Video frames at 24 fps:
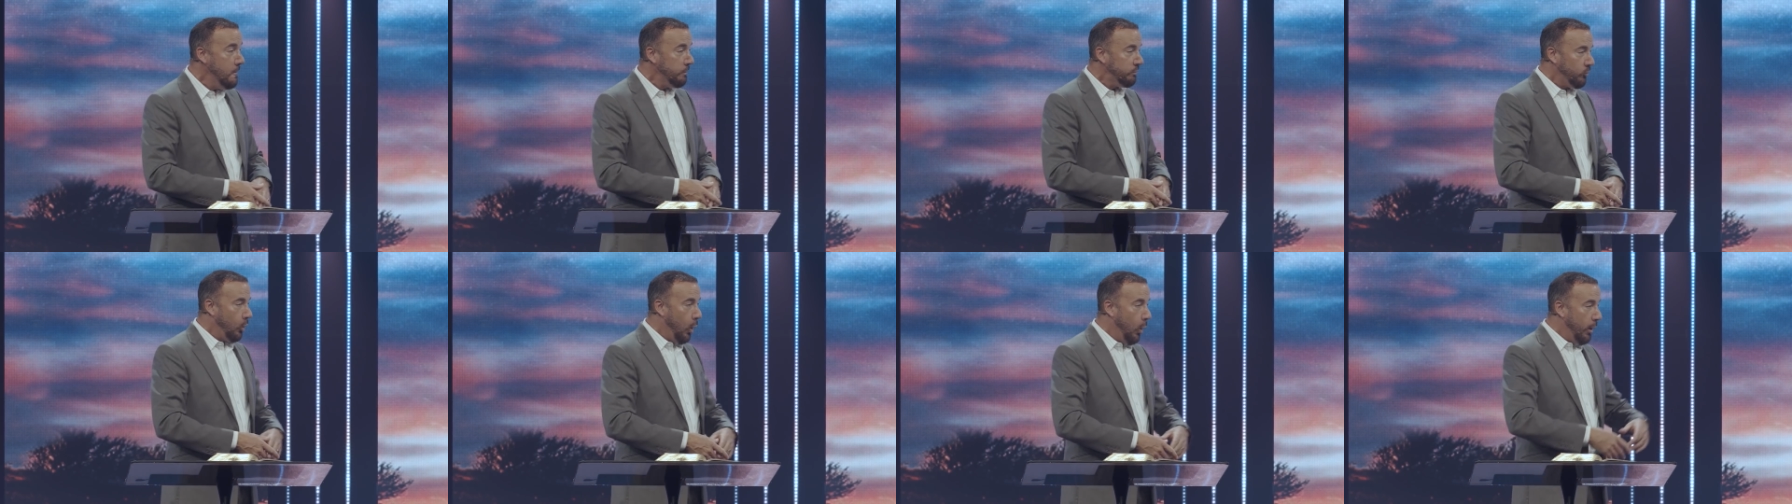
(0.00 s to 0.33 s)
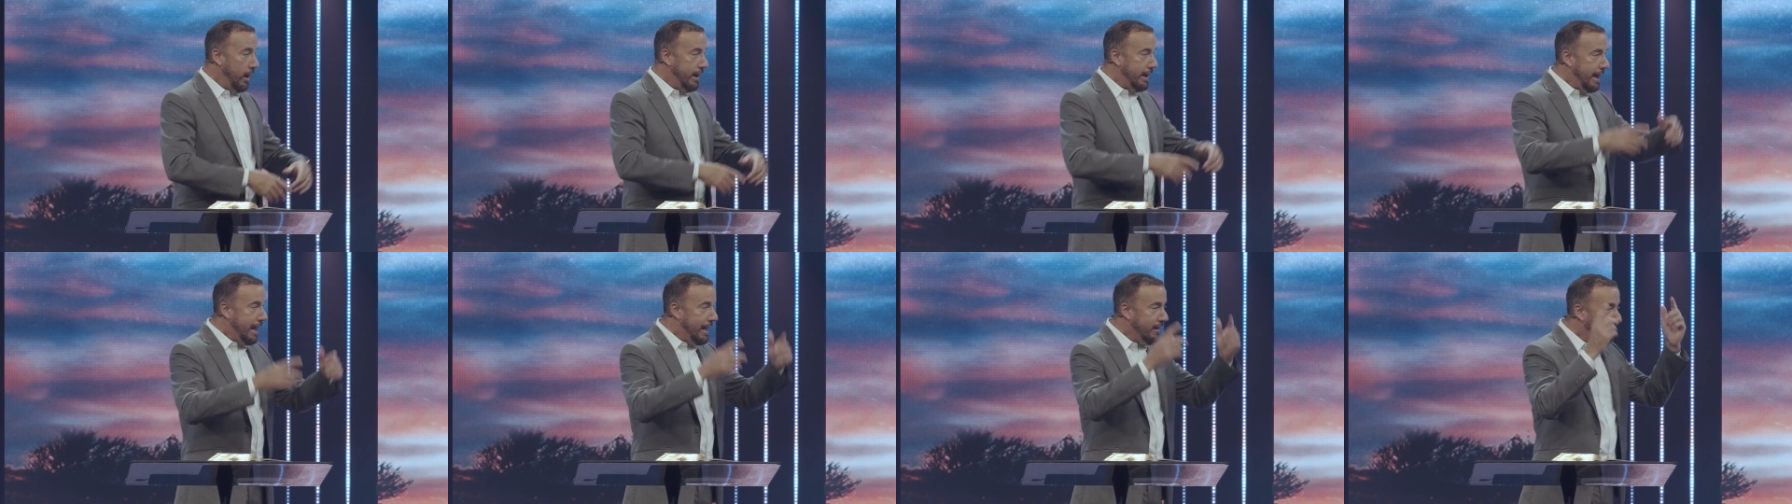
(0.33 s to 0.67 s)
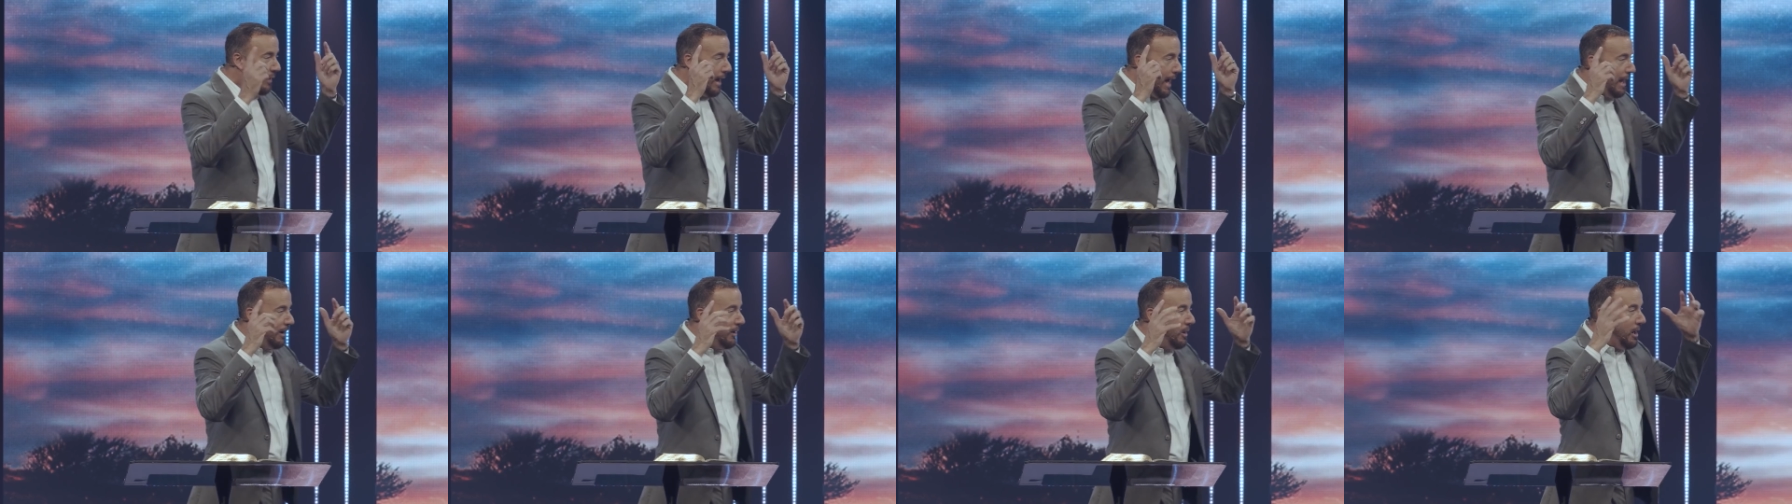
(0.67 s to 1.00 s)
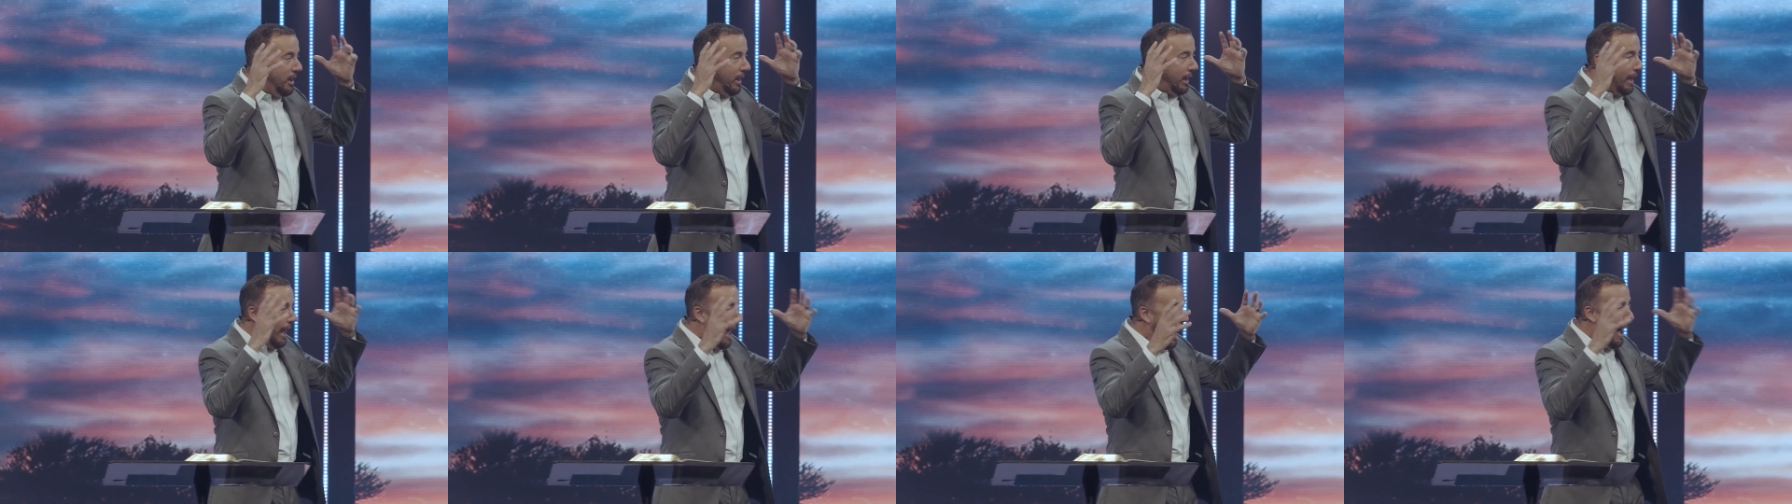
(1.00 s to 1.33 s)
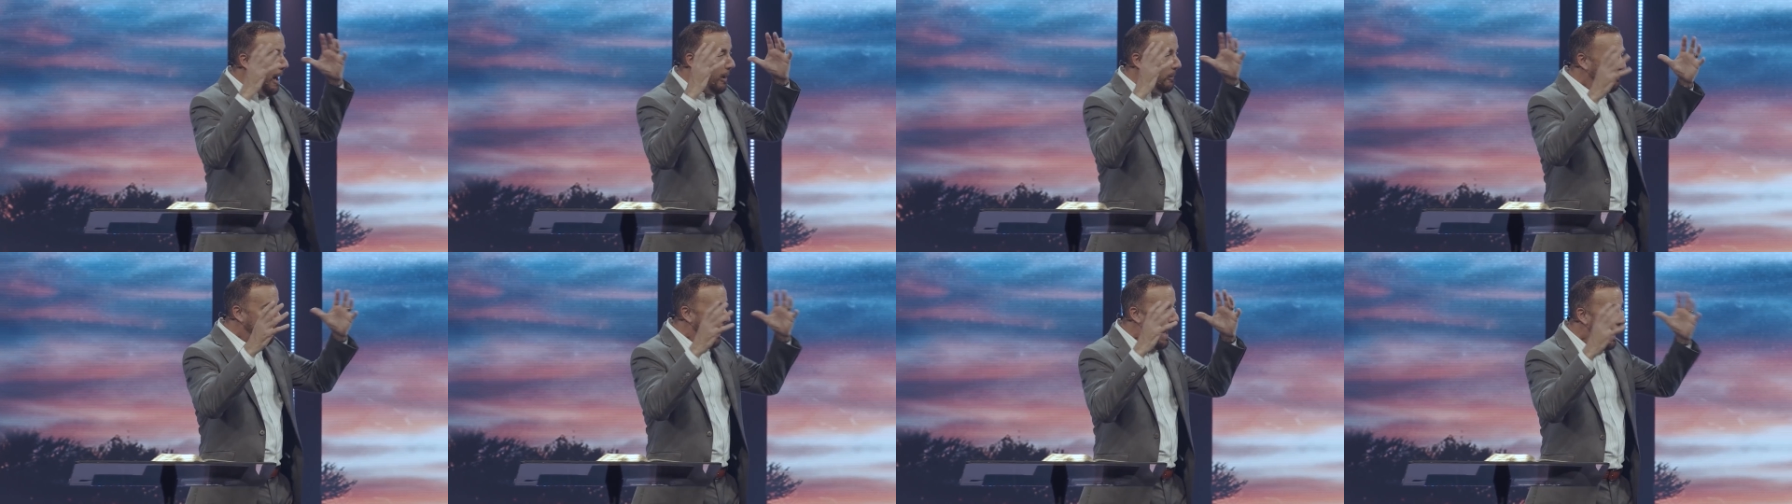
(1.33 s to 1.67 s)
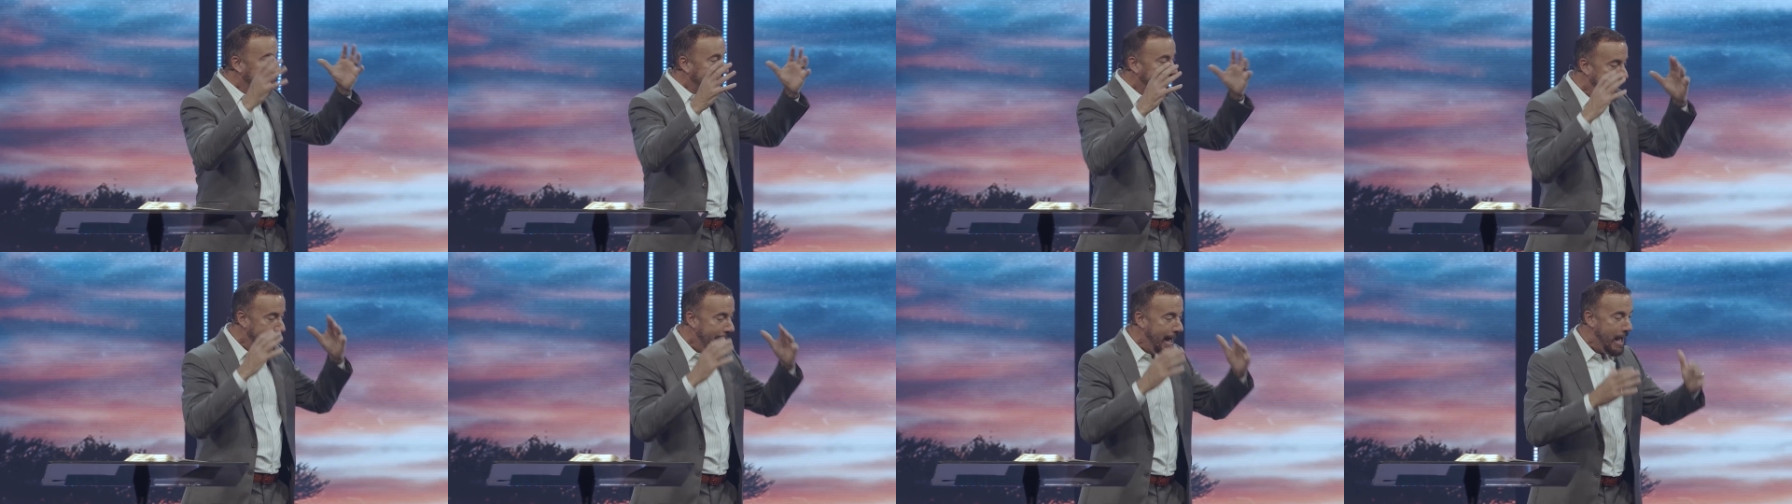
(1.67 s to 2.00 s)
Where we need that cloud by
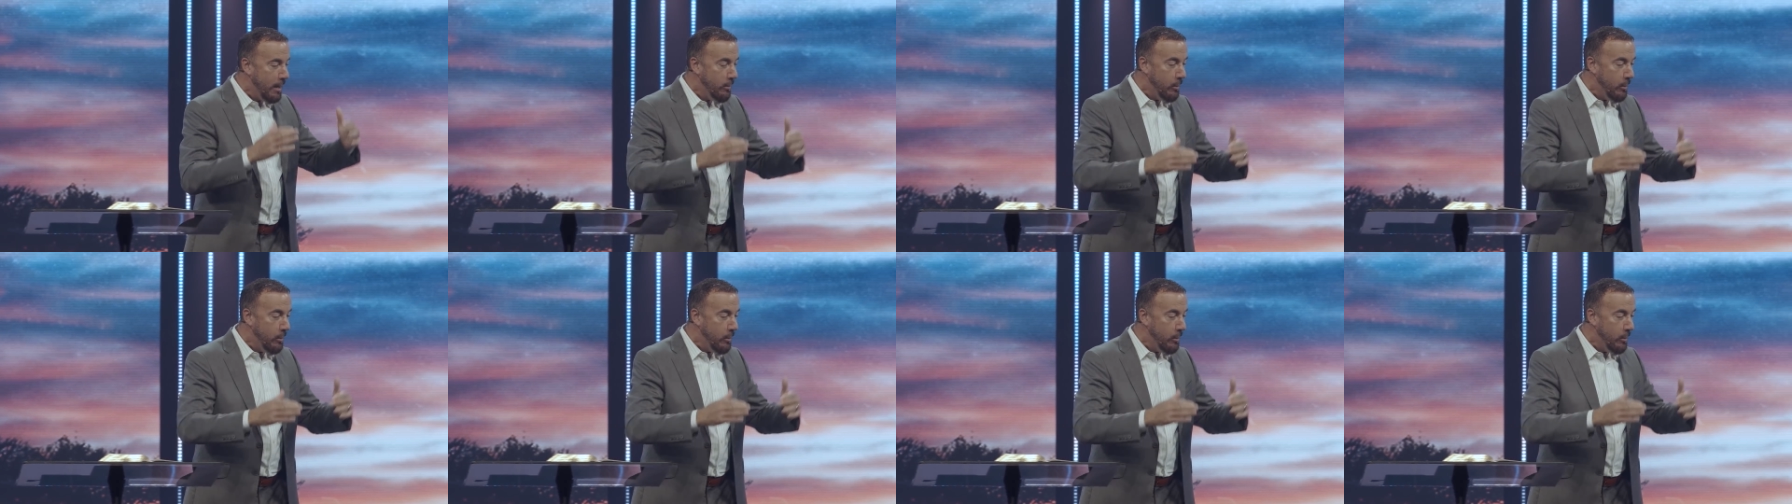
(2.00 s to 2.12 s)
day.